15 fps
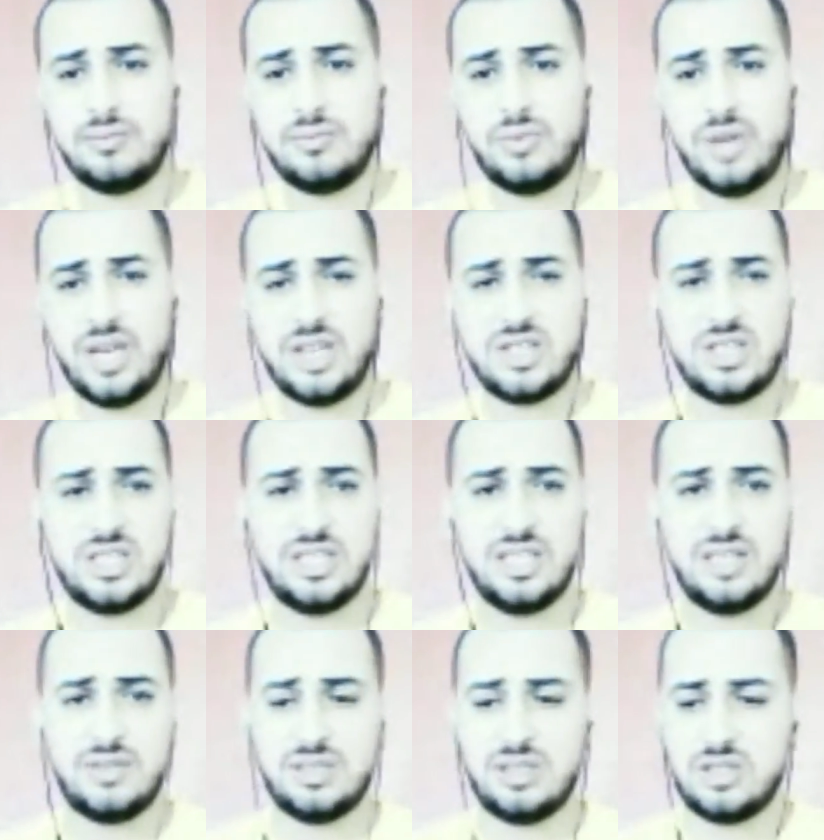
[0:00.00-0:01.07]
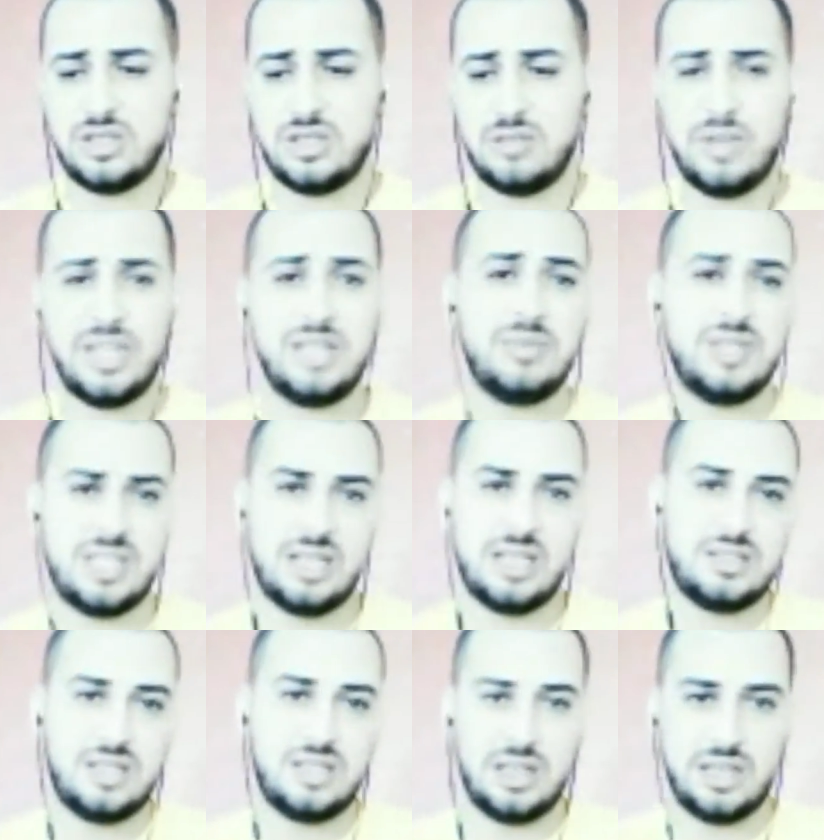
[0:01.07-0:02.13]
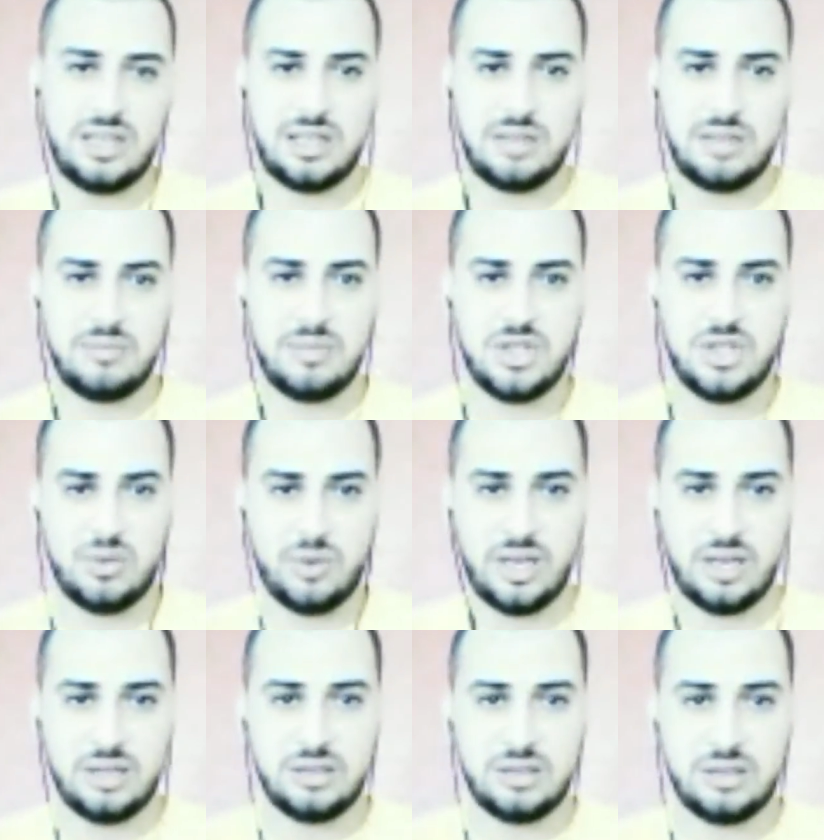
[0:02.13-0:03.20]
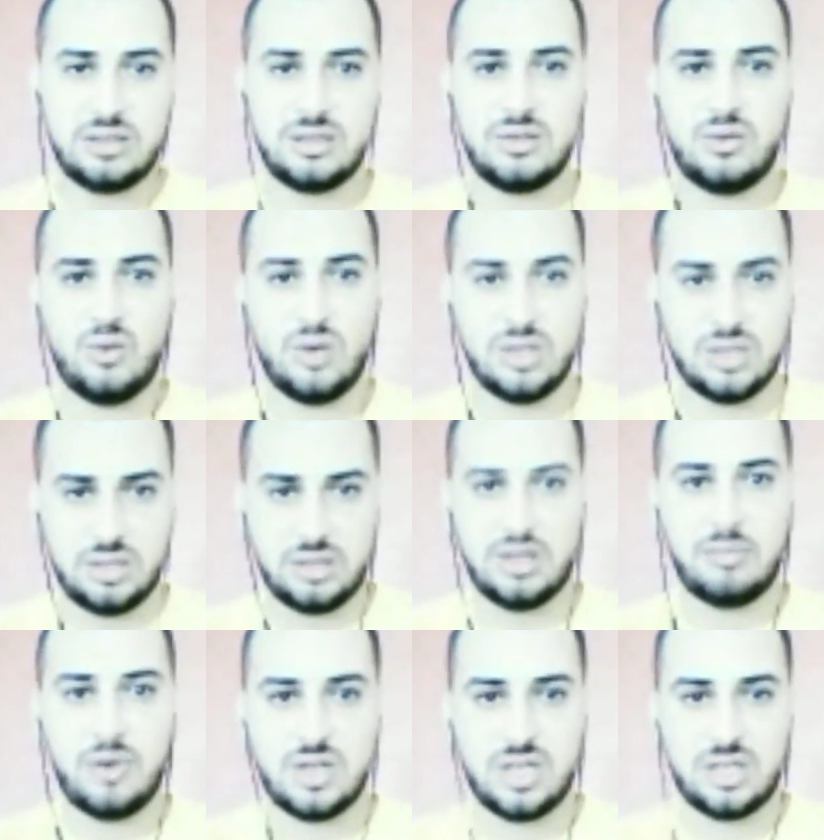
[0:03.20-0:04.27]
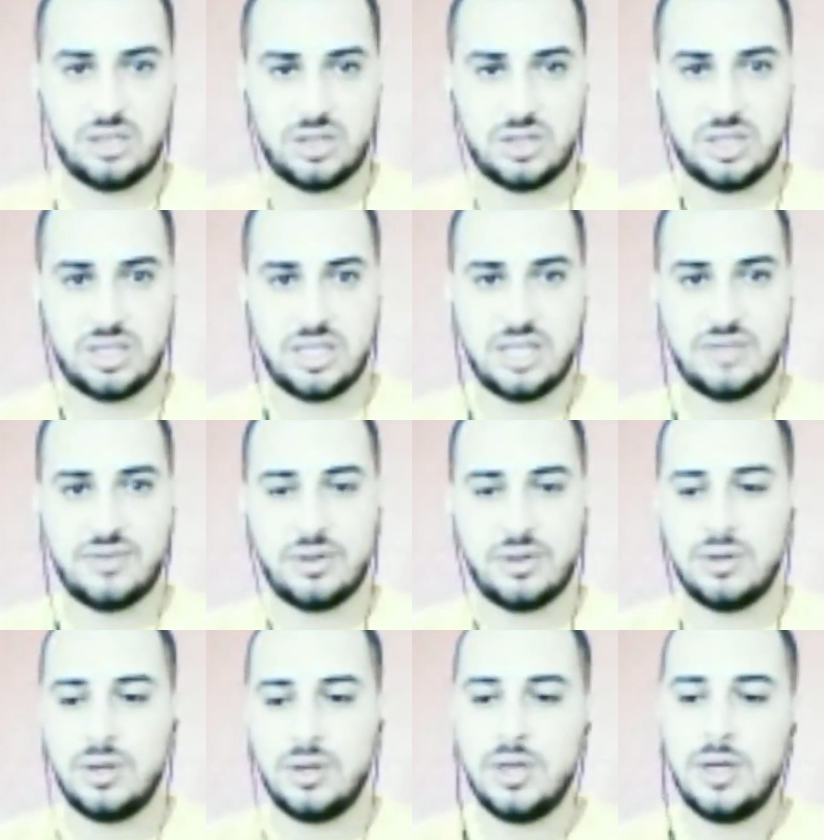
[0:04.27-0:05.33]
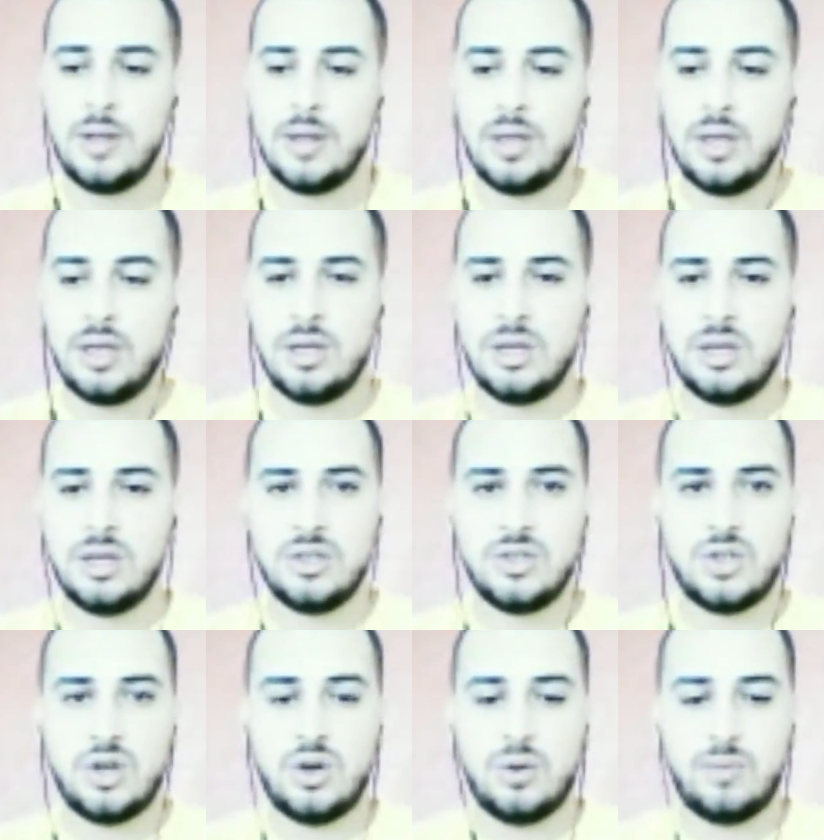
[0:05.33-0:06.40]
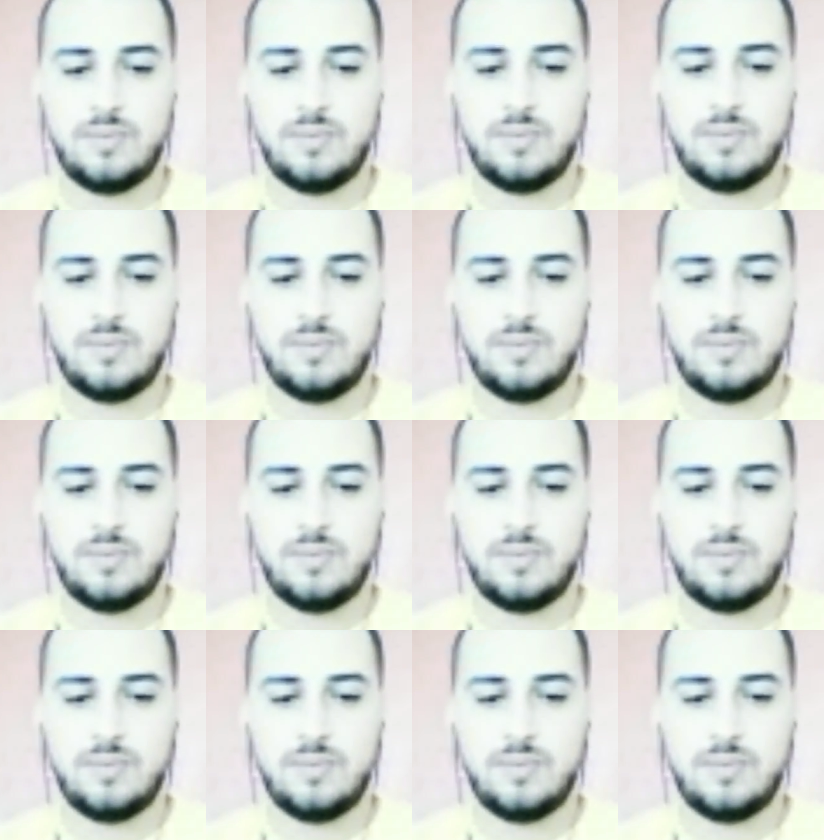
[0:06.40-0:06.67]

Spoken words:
we actually never touch the money besides the little commission we get once a project is successful. So